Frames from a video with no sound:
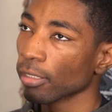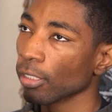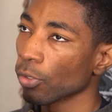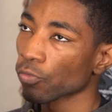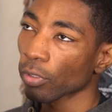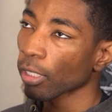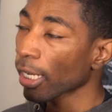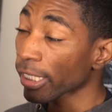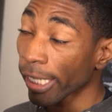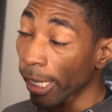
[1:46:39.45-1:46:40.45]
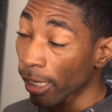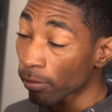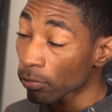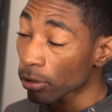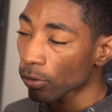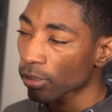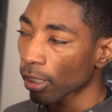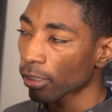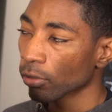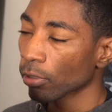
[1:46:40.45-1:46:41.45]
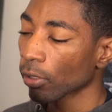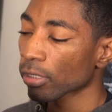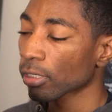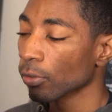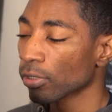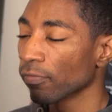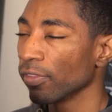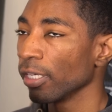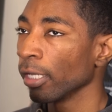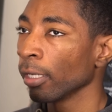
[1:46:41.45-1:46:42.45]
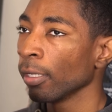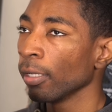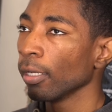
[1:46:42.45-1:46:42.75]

goes for a lot of games, so it's not a Yu Gi Oh exclusive thing.